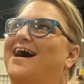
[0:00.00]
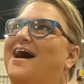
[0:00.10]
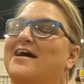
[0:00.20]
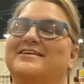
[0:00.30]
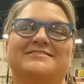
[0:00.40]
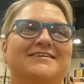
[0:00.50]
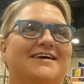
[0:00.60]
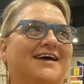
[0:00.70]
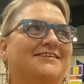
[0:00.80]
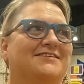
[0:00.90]
Honestly,
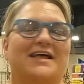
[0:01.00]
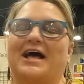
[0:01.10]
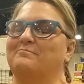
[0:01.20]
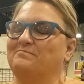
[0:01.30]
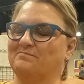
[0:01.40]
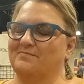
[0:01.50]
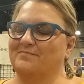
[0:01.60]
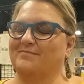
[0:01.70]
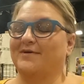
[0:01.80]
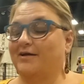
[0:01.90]
I
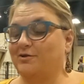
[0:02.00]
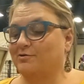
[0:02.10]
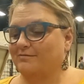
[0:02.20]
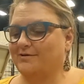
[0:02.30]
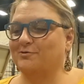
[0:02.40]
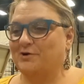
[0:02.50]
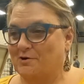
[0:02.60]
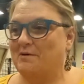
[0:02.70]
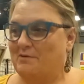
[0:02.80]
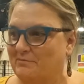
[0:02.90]
don't. You'll hear
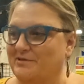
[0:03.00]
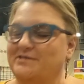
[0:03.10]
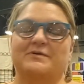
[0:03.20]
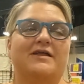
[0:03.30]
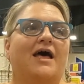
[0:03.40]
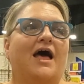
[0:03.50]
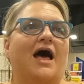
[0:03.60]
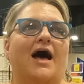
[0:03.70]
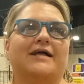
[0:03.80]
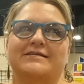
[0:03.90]
about my voice, but
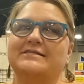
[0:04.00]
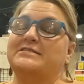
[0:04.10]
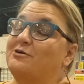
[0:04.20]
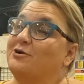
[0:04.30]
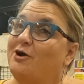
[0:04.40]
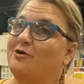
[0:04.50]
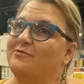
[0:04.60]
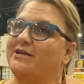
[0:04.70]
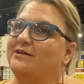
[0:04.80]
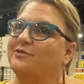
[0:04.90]
I did a tarot card
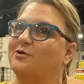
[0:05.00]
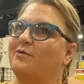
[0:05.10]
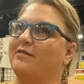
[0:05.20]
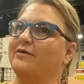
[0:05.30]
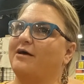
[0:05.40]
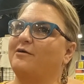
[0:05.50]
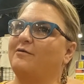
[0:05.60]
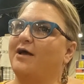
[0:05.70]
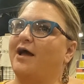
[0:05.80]
reading a little while ago.